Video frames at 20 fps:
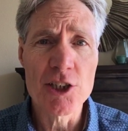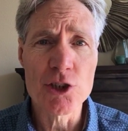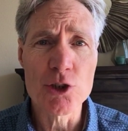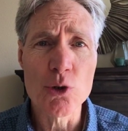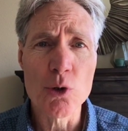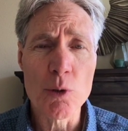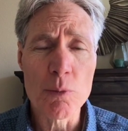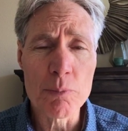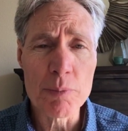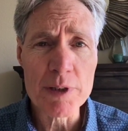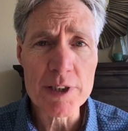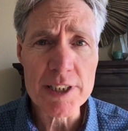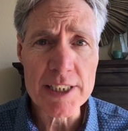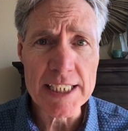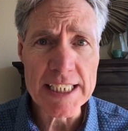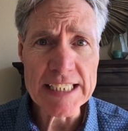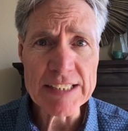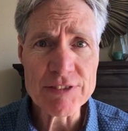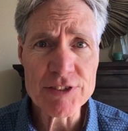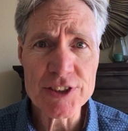your
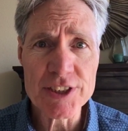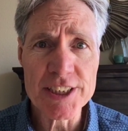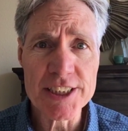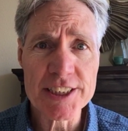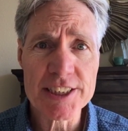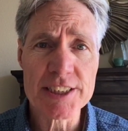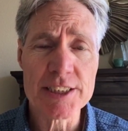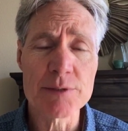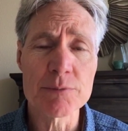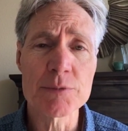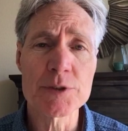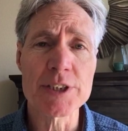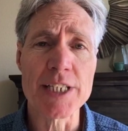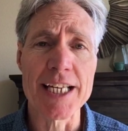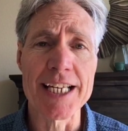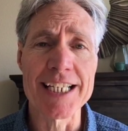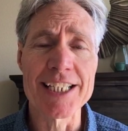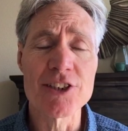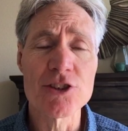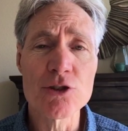belief systems
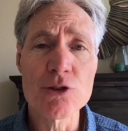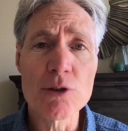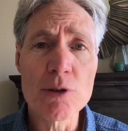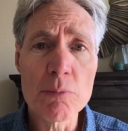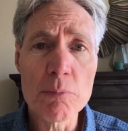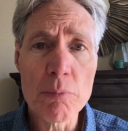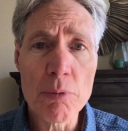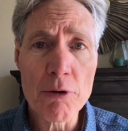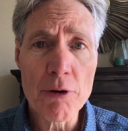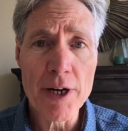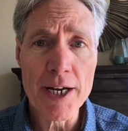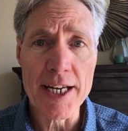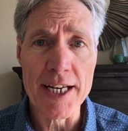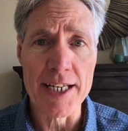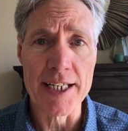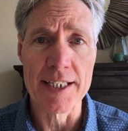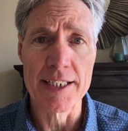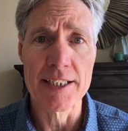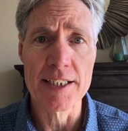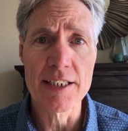and your
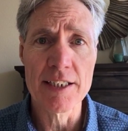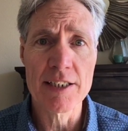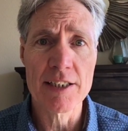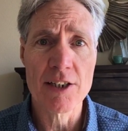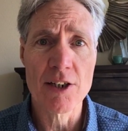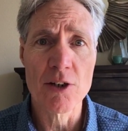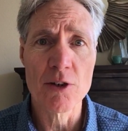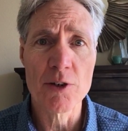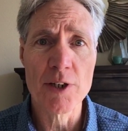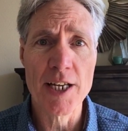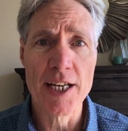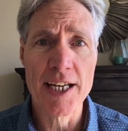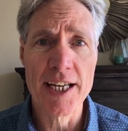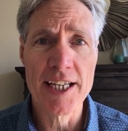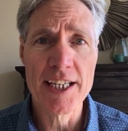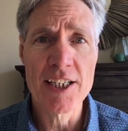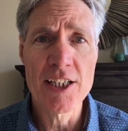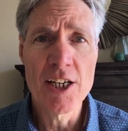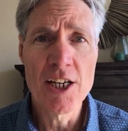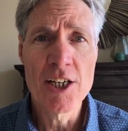brain,
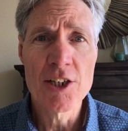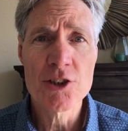okay,